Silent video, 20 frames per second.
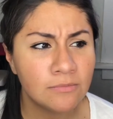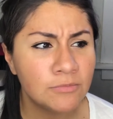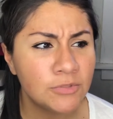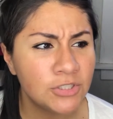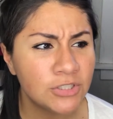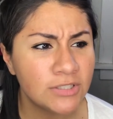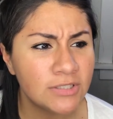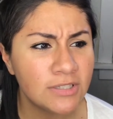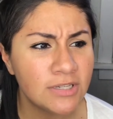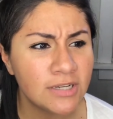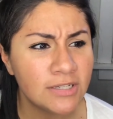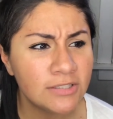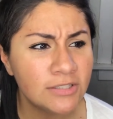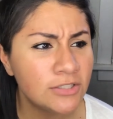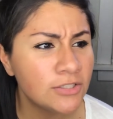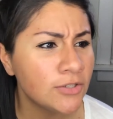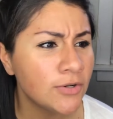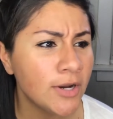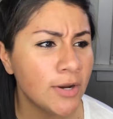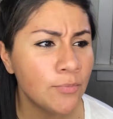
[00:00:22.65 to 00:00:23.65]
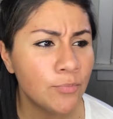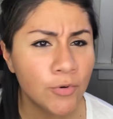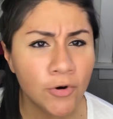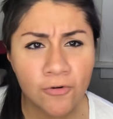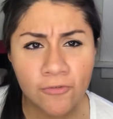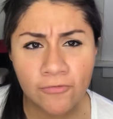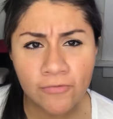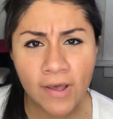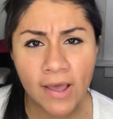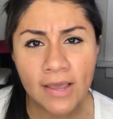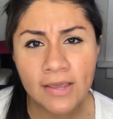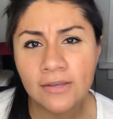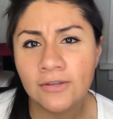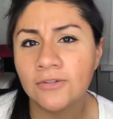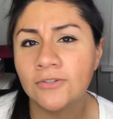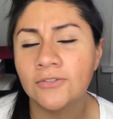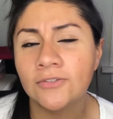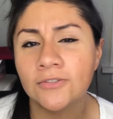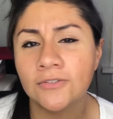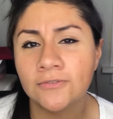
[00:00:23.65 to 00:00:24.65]
just Instagram
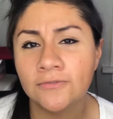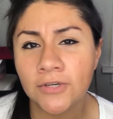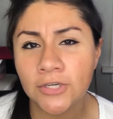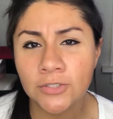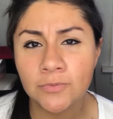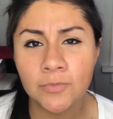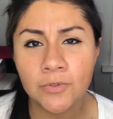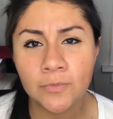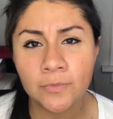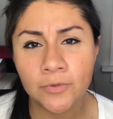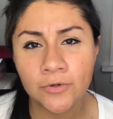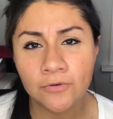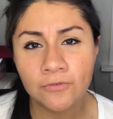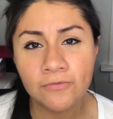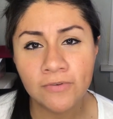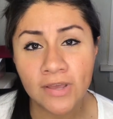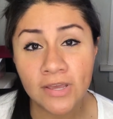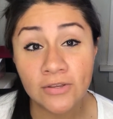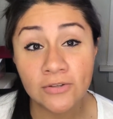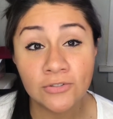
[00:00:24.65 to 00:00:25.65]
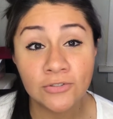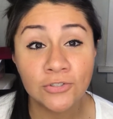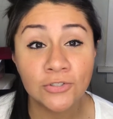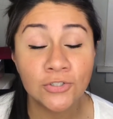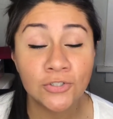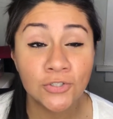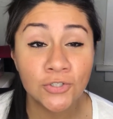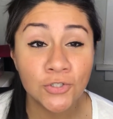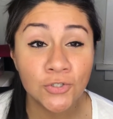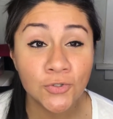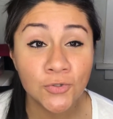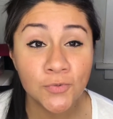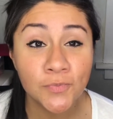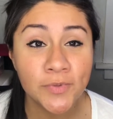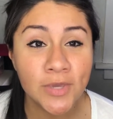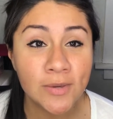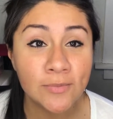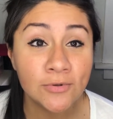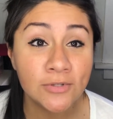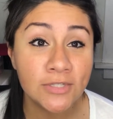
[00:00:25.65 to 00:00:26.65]
profiles, Facebook profiles, to
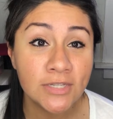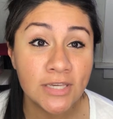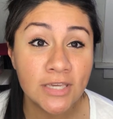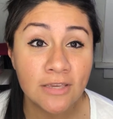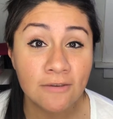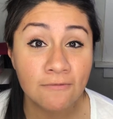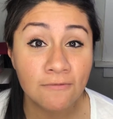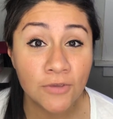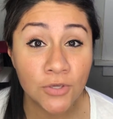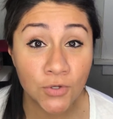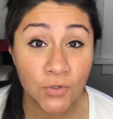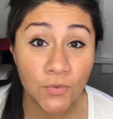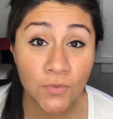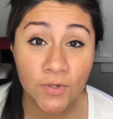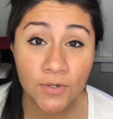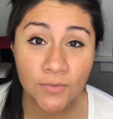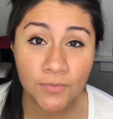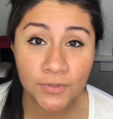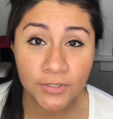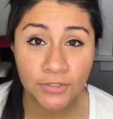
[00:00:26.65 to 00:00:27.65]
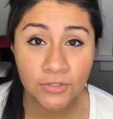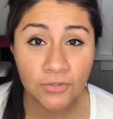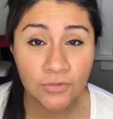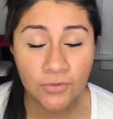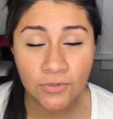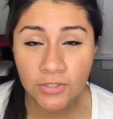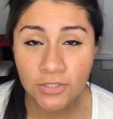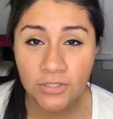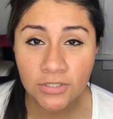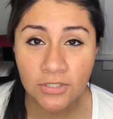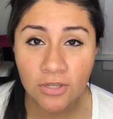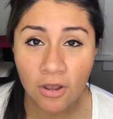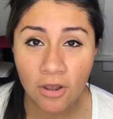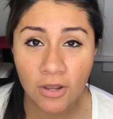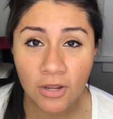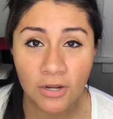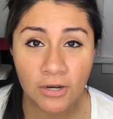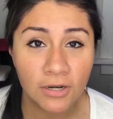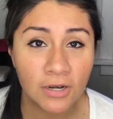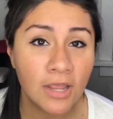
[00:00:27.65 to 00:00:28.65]
be able to give you a resource
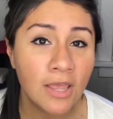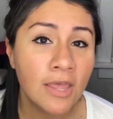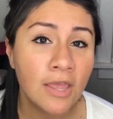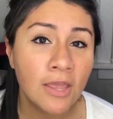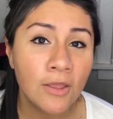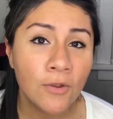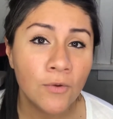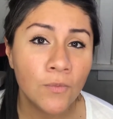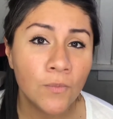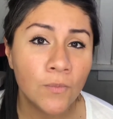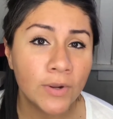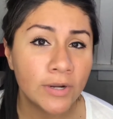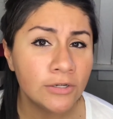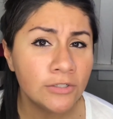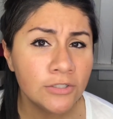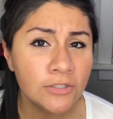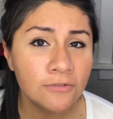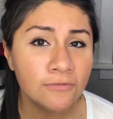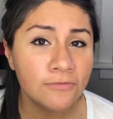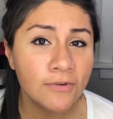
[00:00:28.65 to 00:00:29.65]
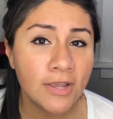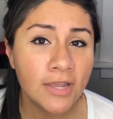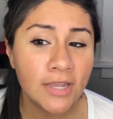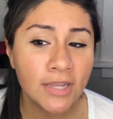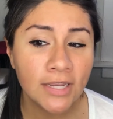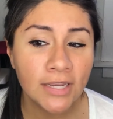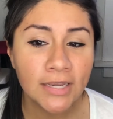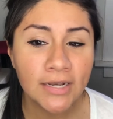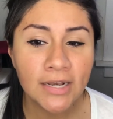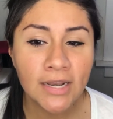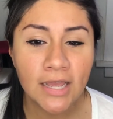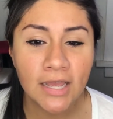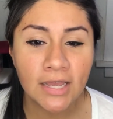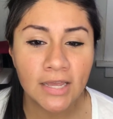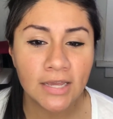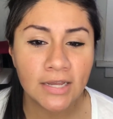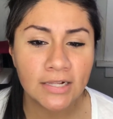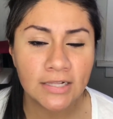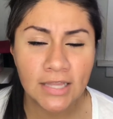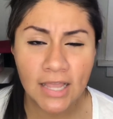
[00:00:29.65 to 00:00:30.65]
on where to find
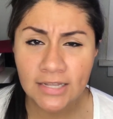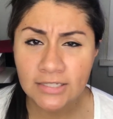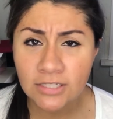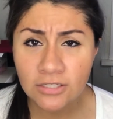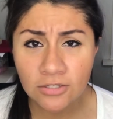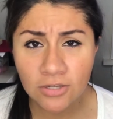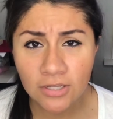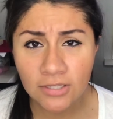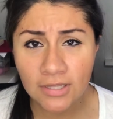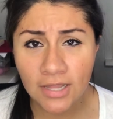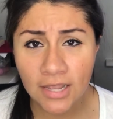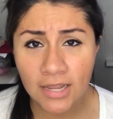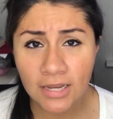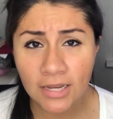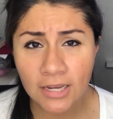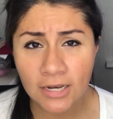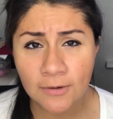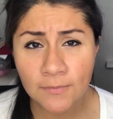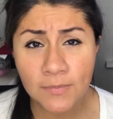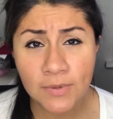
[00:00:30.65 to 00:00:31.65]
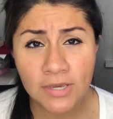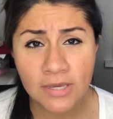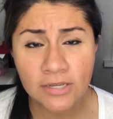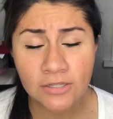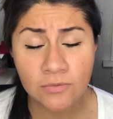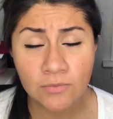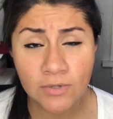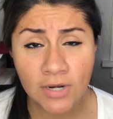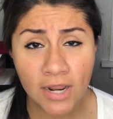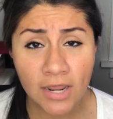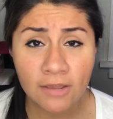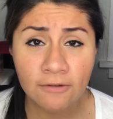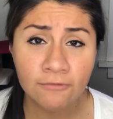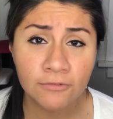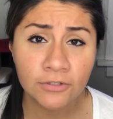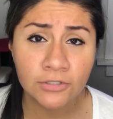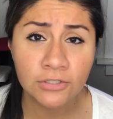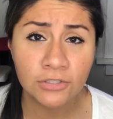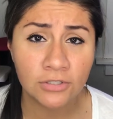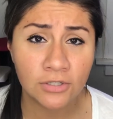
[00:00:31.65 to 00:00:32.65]
classes online. Because when I
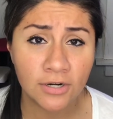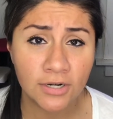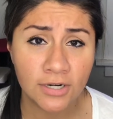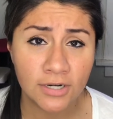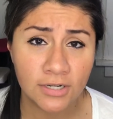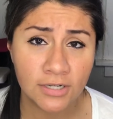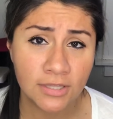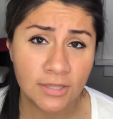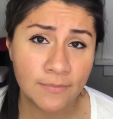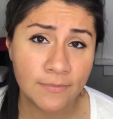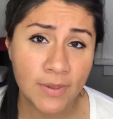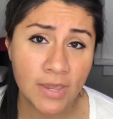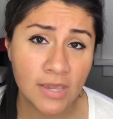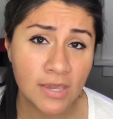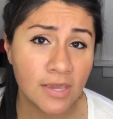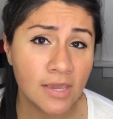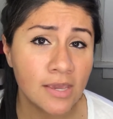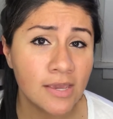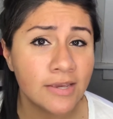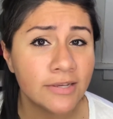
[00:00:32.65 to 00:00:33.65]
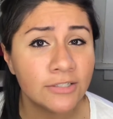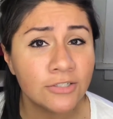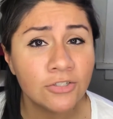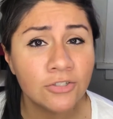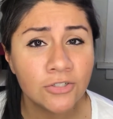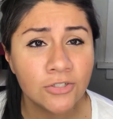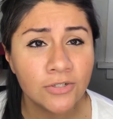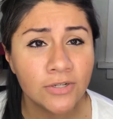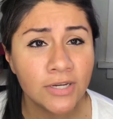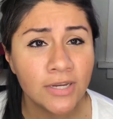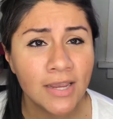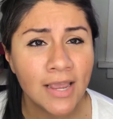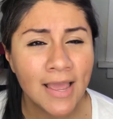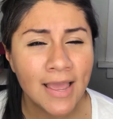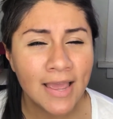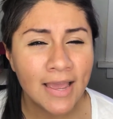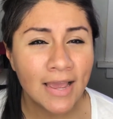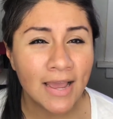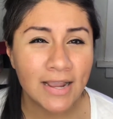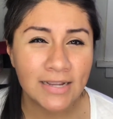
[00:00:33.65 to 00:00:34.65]
first started in the baking industry,
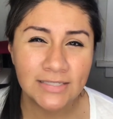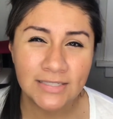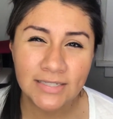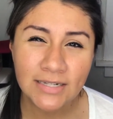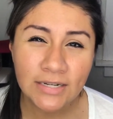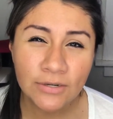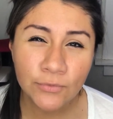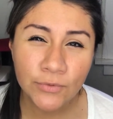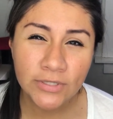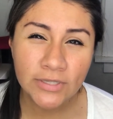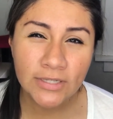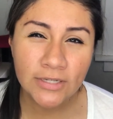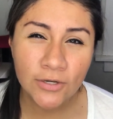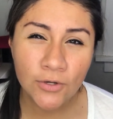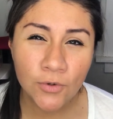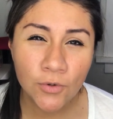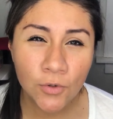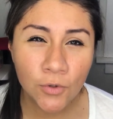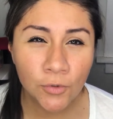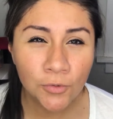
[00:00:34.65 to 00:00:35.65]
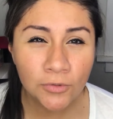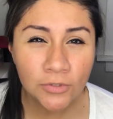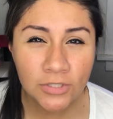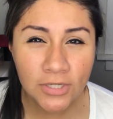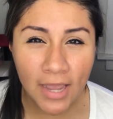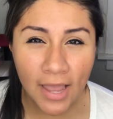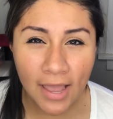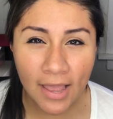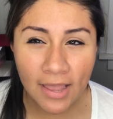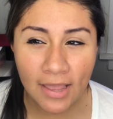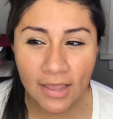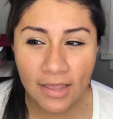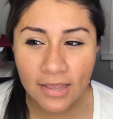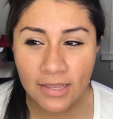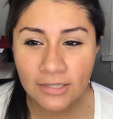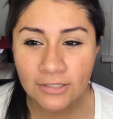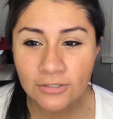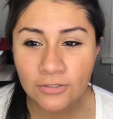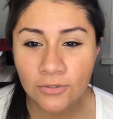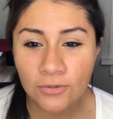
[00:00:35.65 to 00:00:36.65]
I didn't really know who to
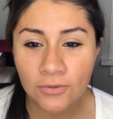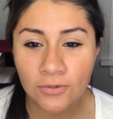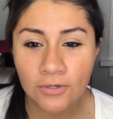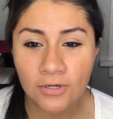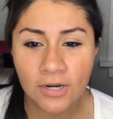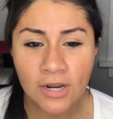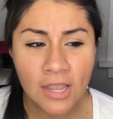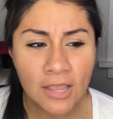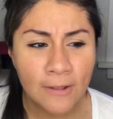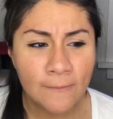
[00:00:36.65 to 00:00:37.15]
ask, or